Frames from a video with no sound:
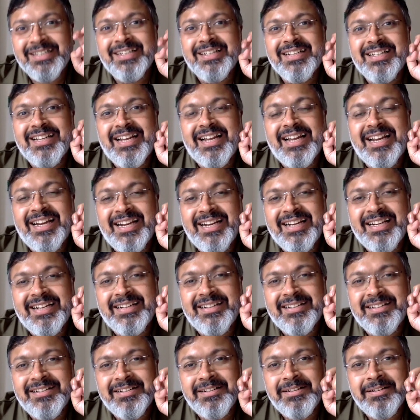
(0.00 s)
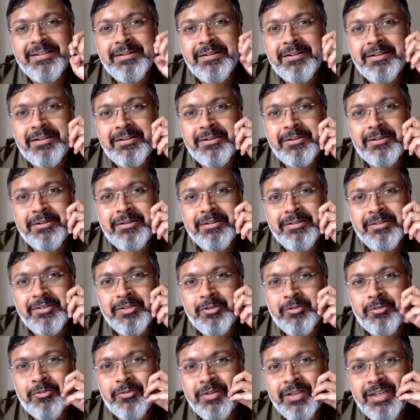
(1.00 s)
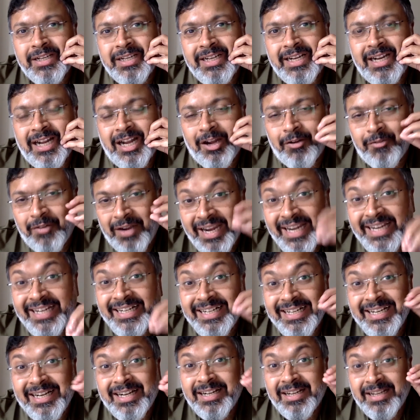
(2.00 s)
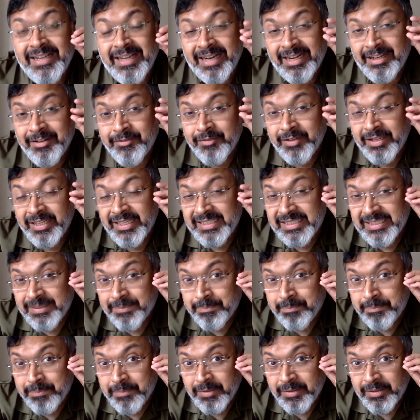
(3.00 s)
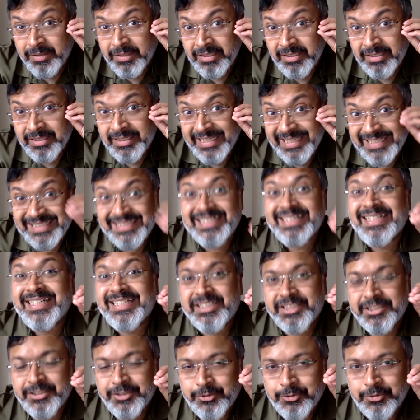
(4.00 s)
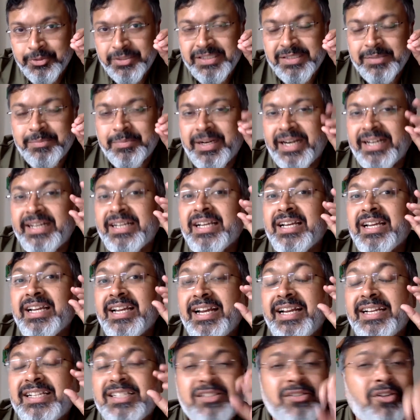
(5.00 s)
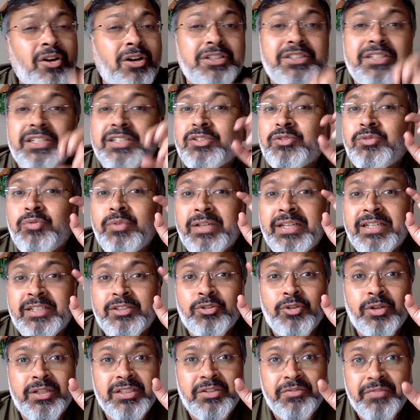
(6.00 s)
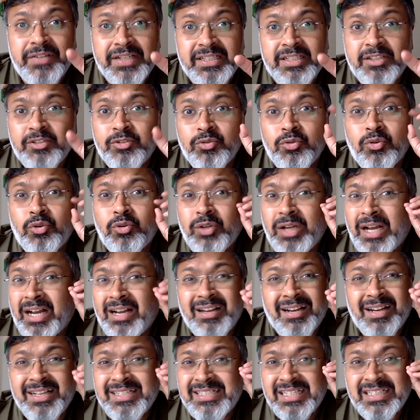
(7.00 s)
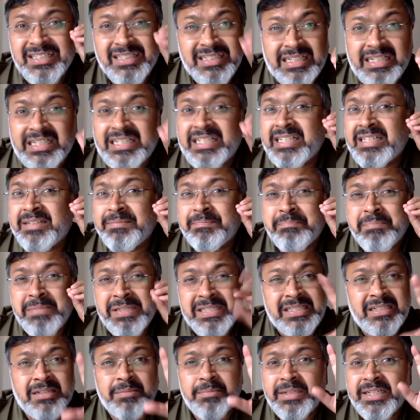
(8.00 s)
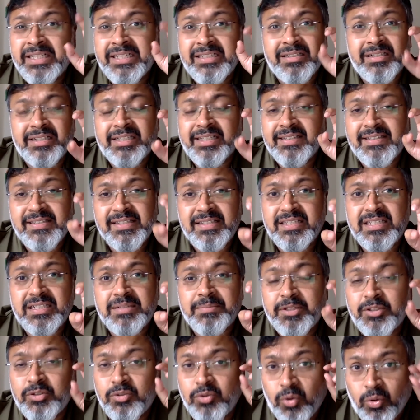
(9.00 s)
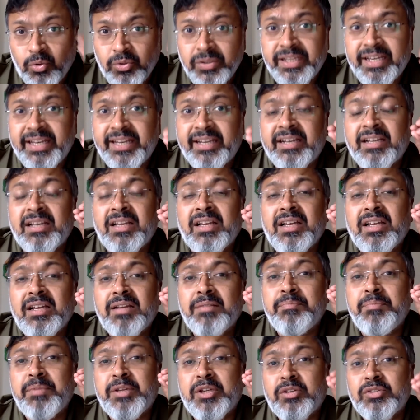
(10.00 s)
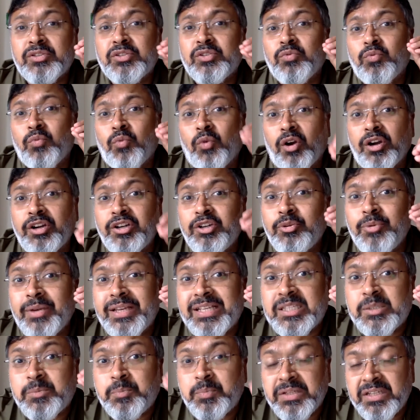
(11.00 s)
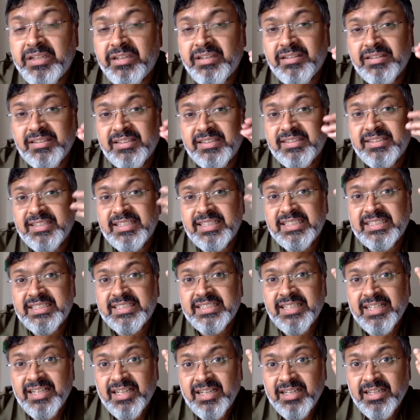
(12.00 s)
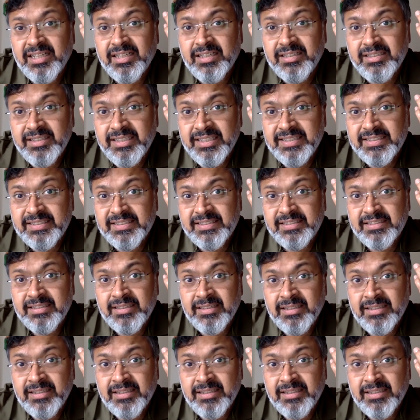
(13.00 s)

And, in Hawaii, India, and it's a destination tourism, right? It's not just to enjoy the weather. You go to Agra, it's a dirty, miserably dirty city. But you go there because you want to experience this